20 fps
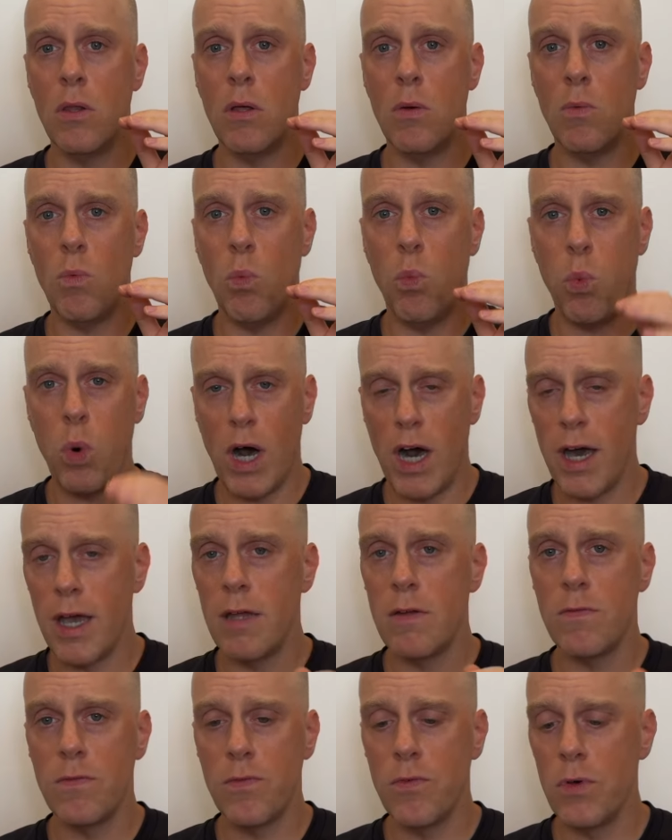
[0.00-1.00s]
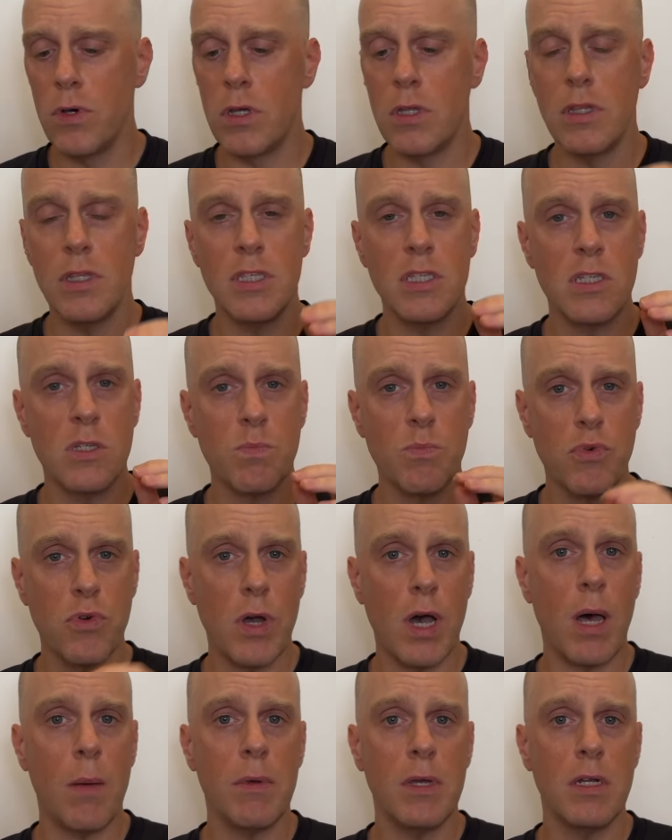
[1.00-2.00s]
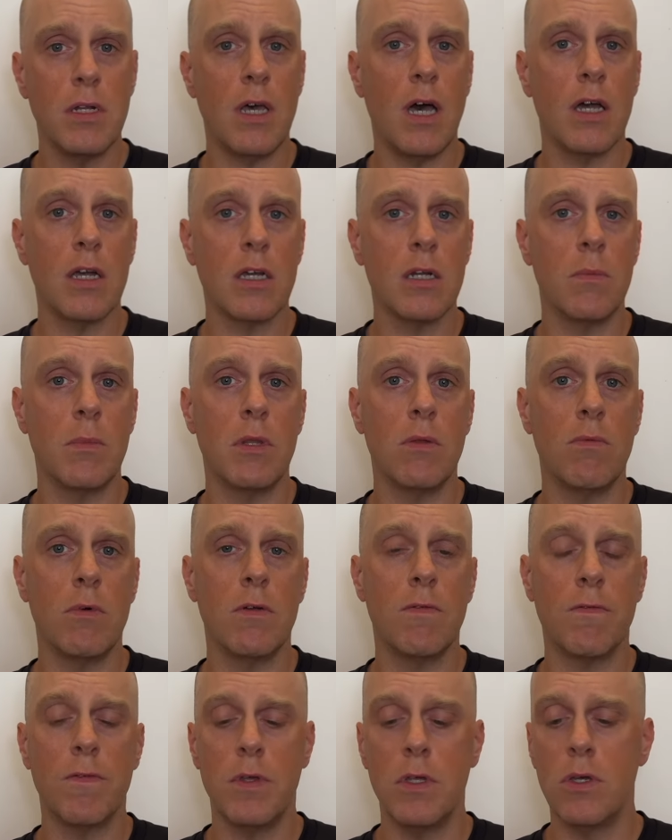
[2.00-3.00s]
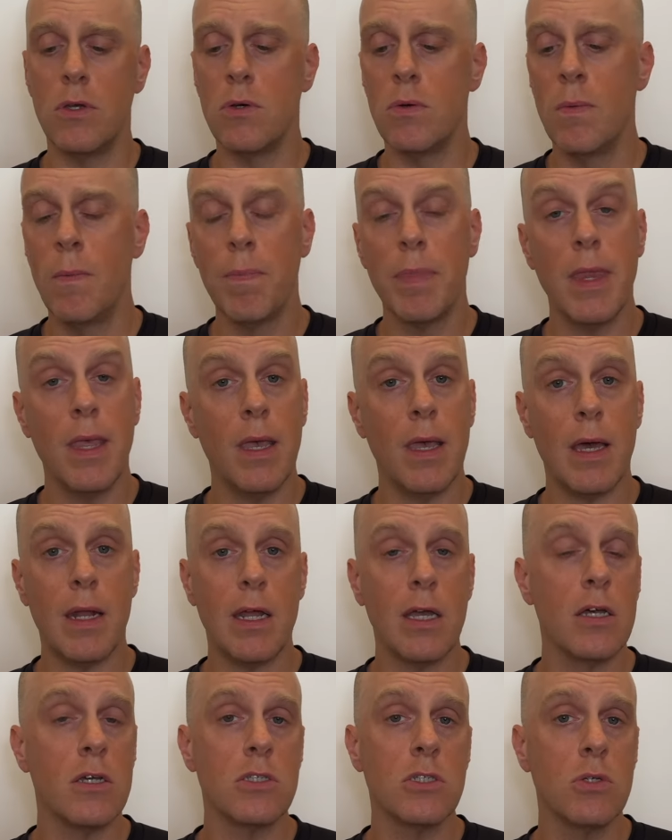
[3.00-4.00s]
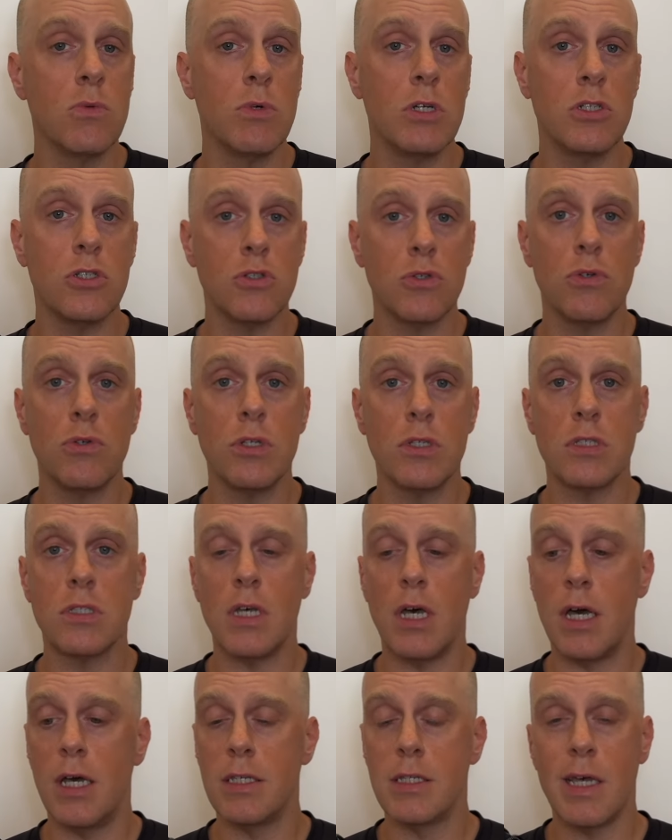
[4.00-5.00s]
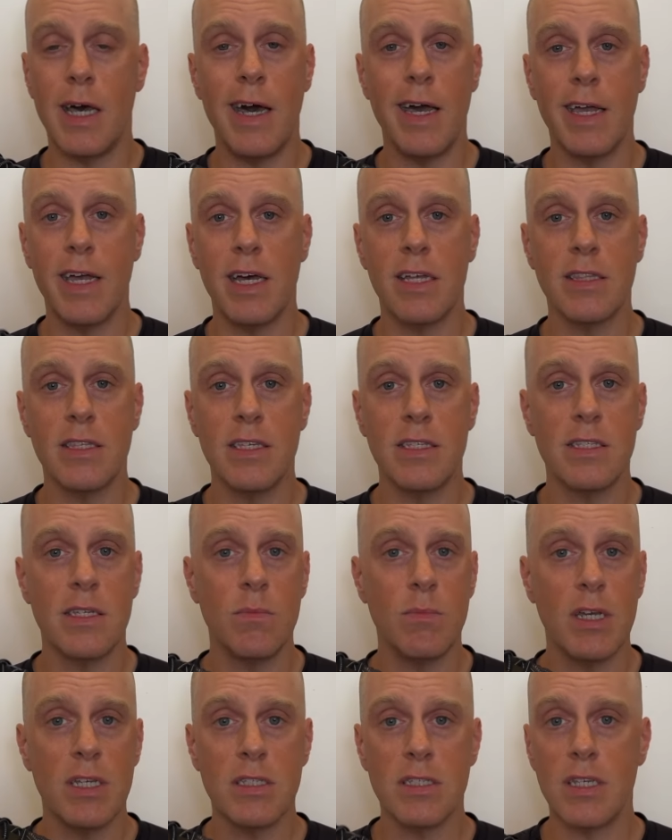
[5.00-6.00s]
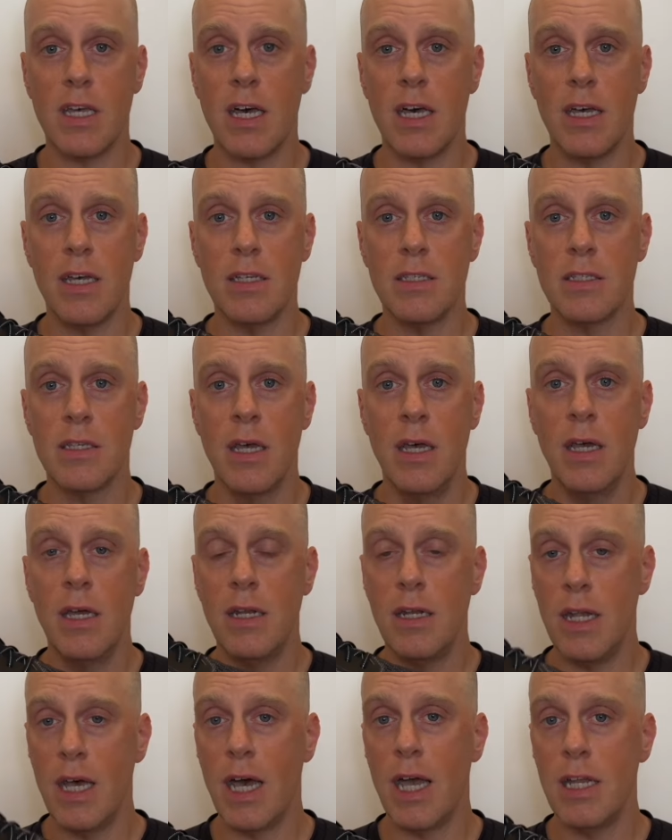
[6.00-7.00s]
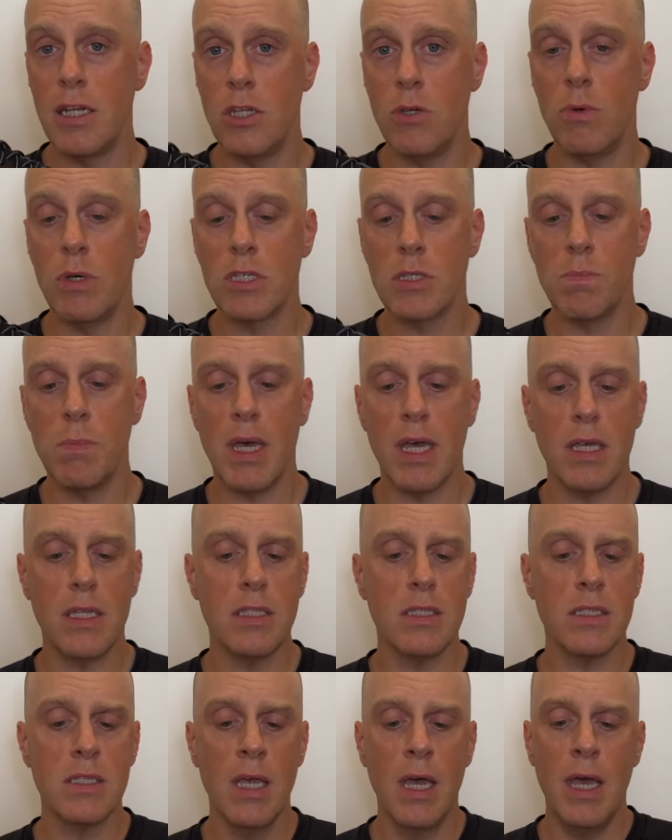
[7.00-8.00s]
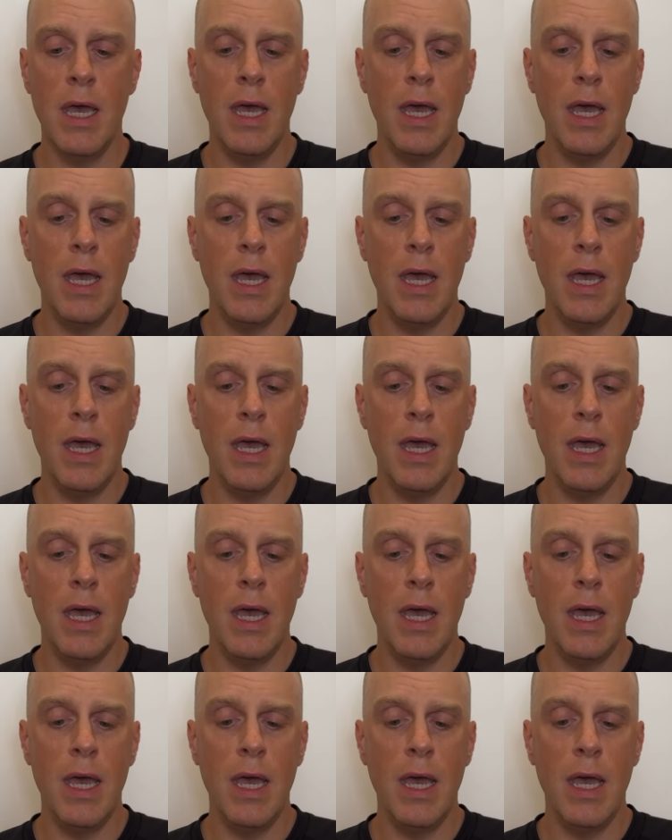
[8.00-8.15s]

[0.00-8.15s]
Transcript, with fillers: wide foot, this is probably not going to be the one for you. And I also went true to size. I got this in my size 9 US men's.